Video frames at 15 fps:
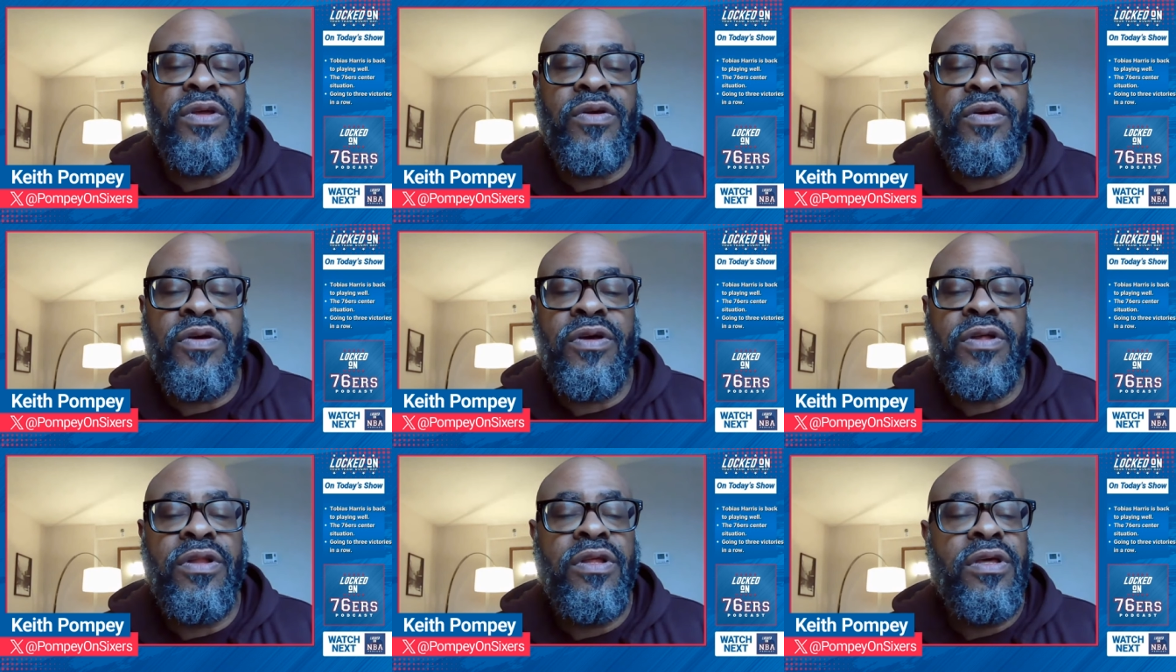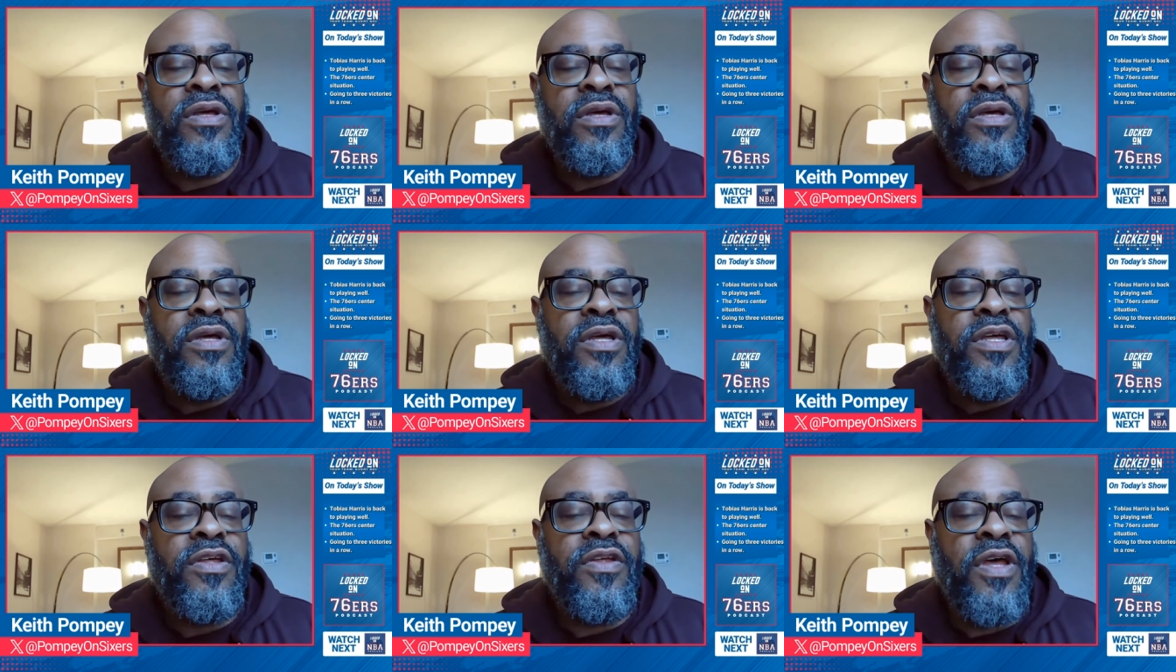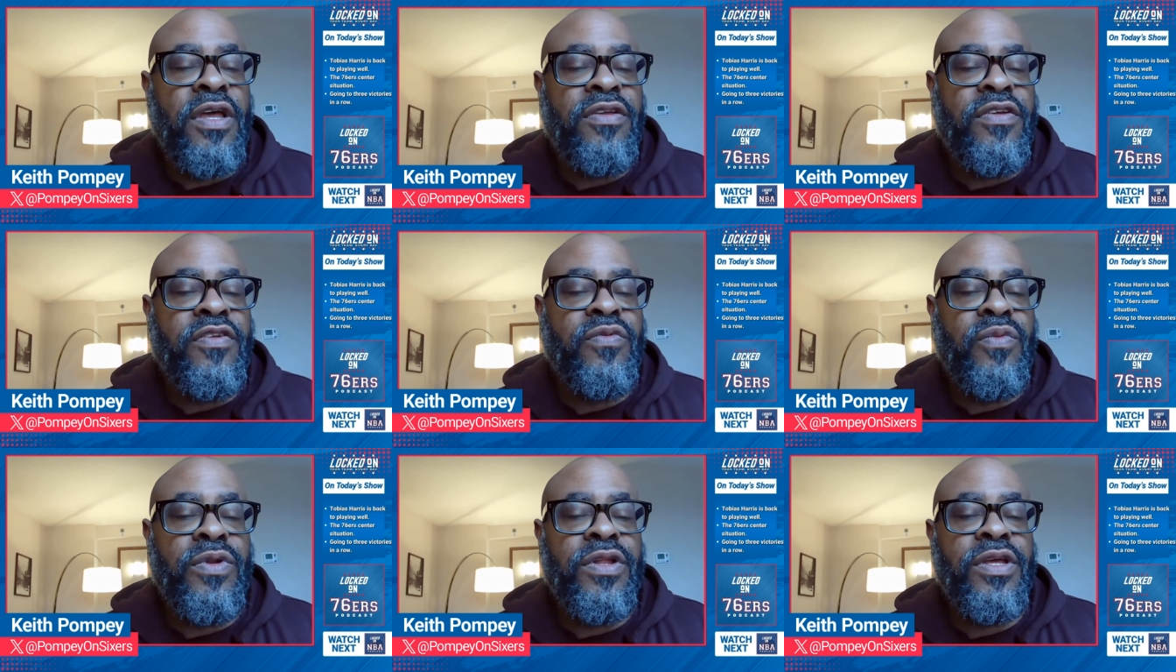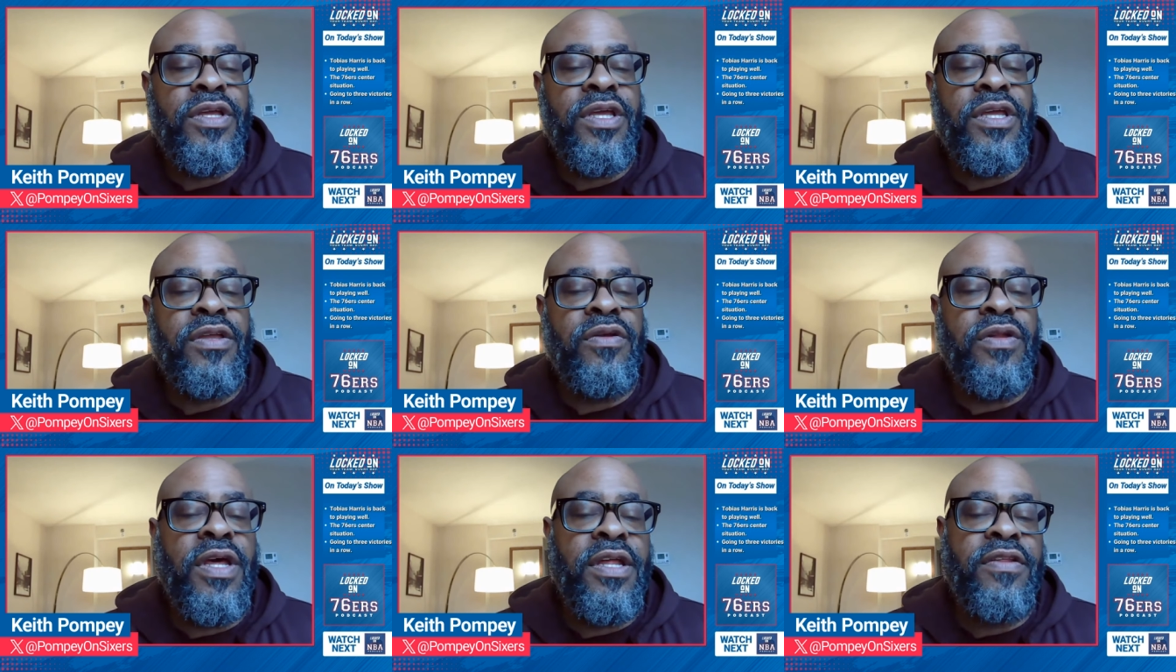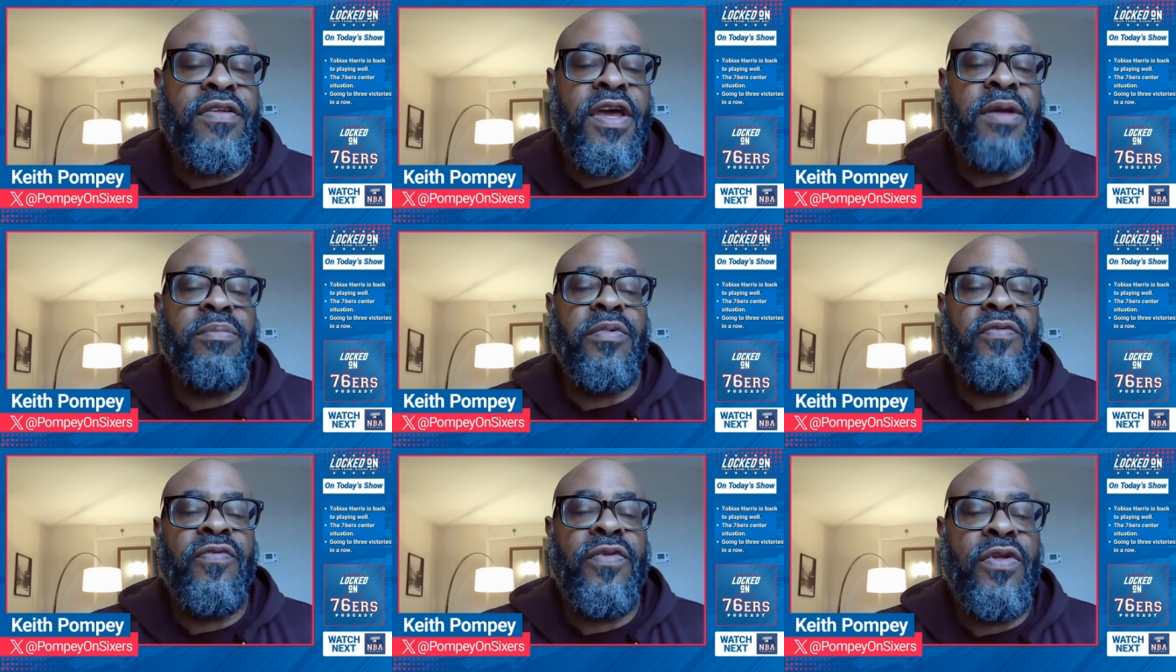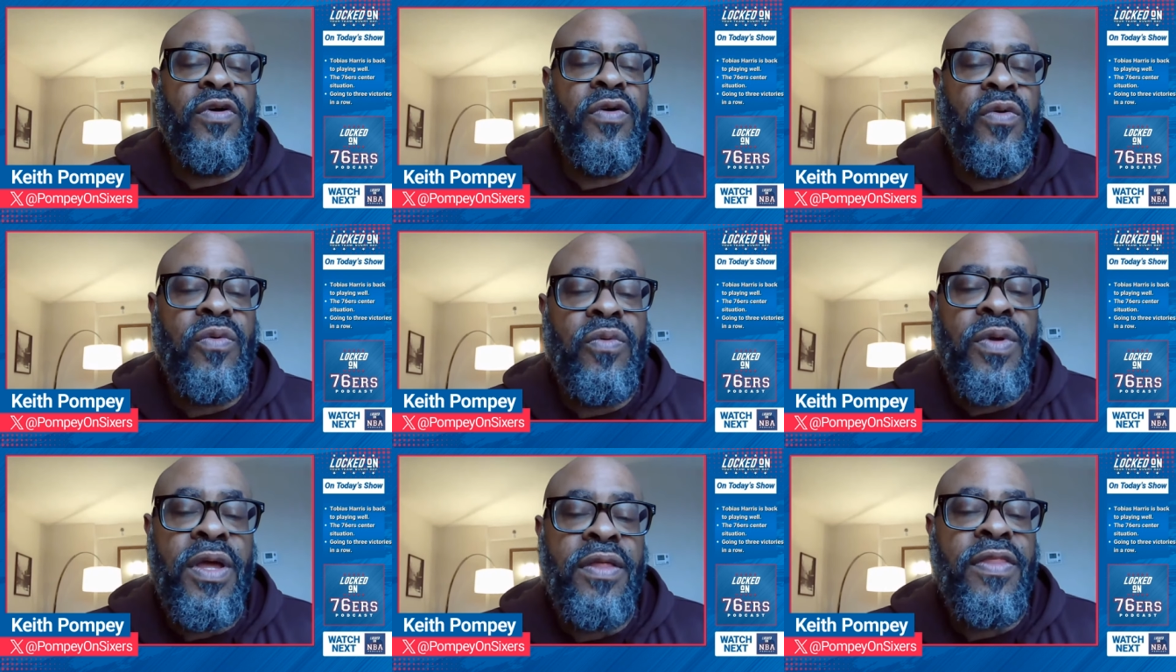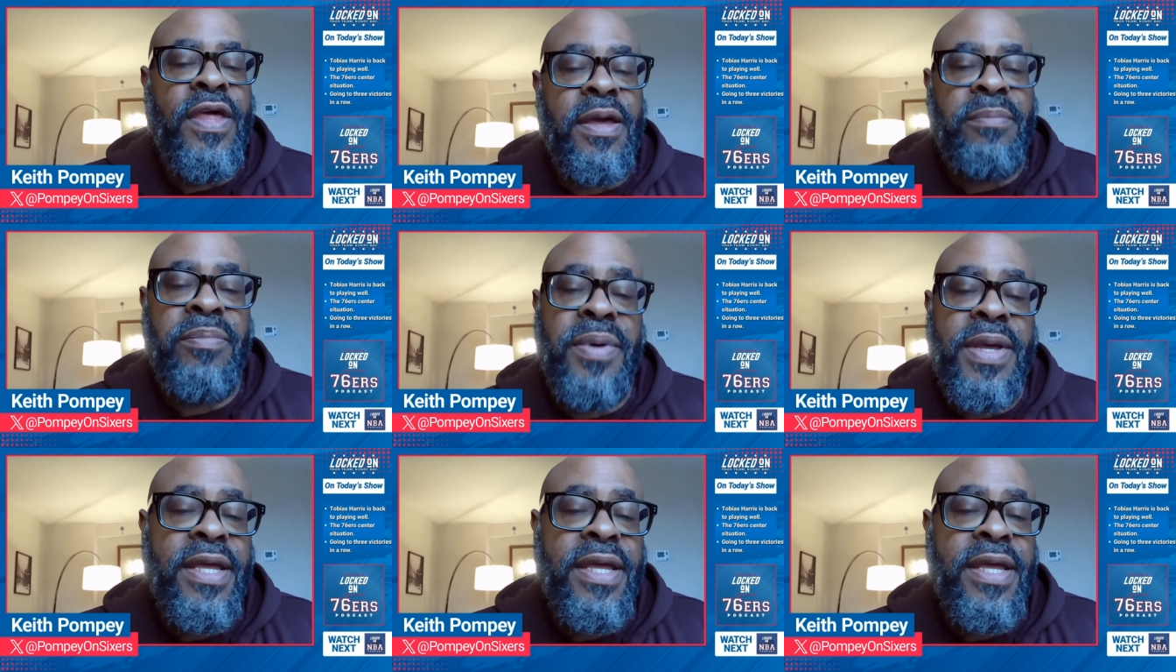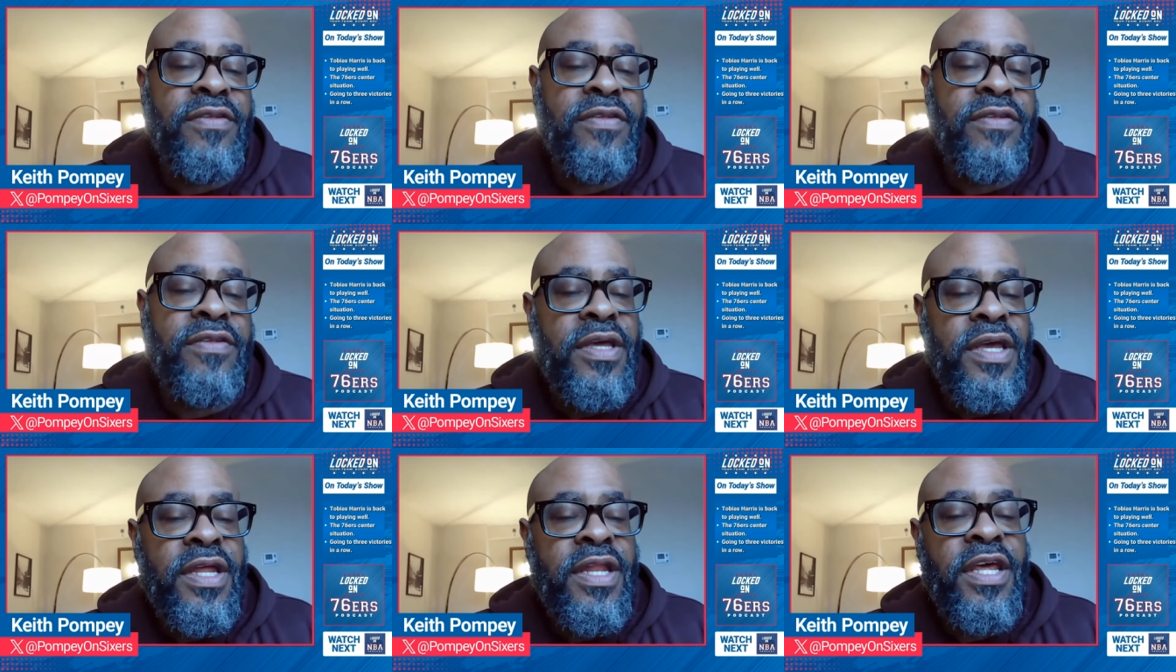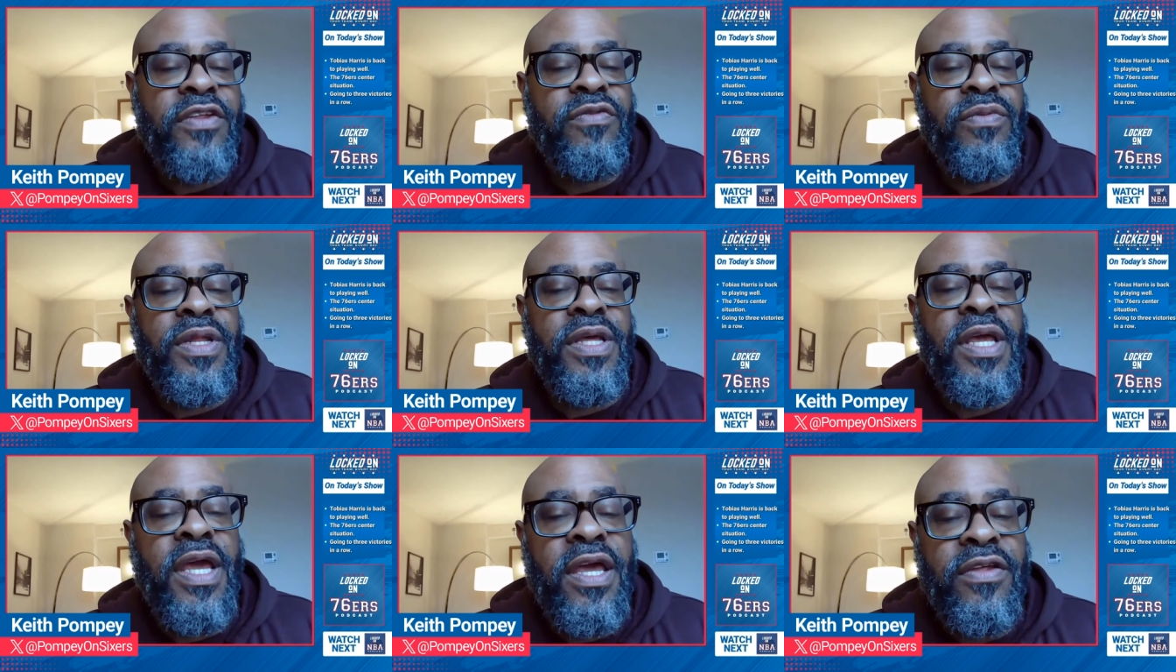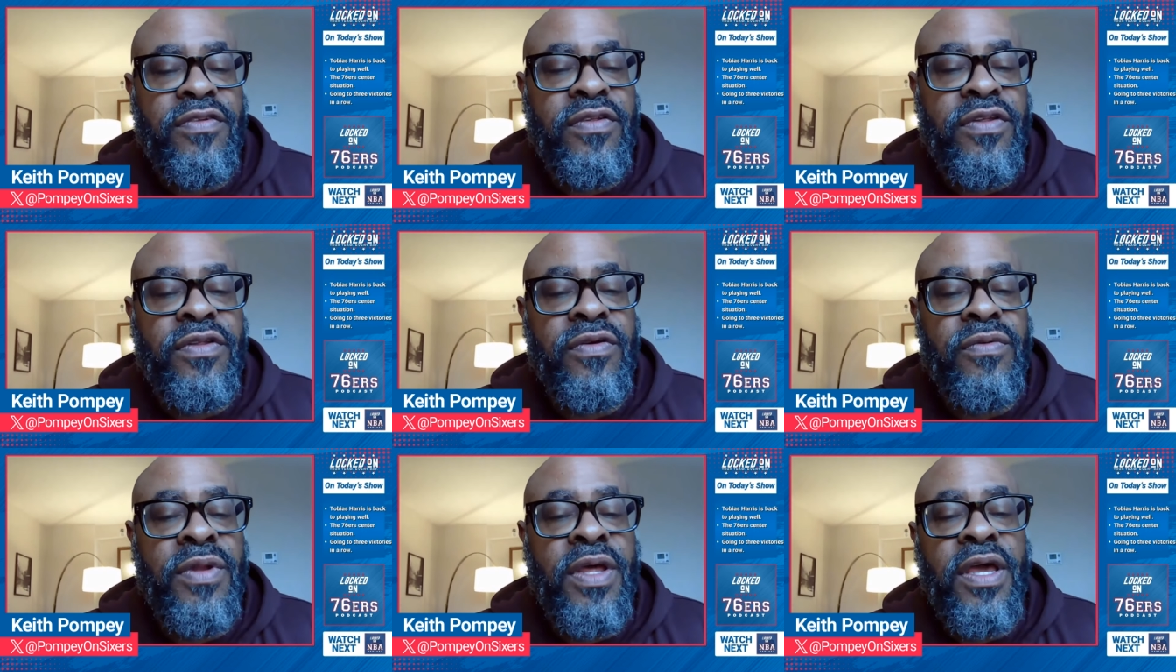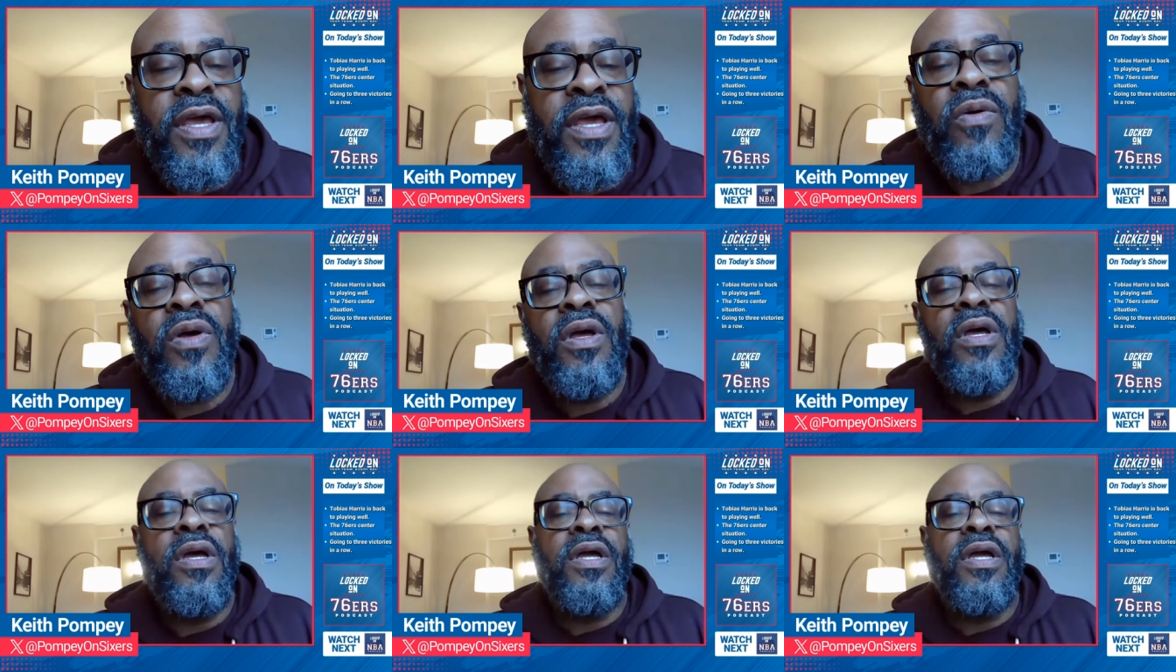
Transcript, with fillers: good. I just want to continue that type of flow and that pace. And that's what he has to do. Now,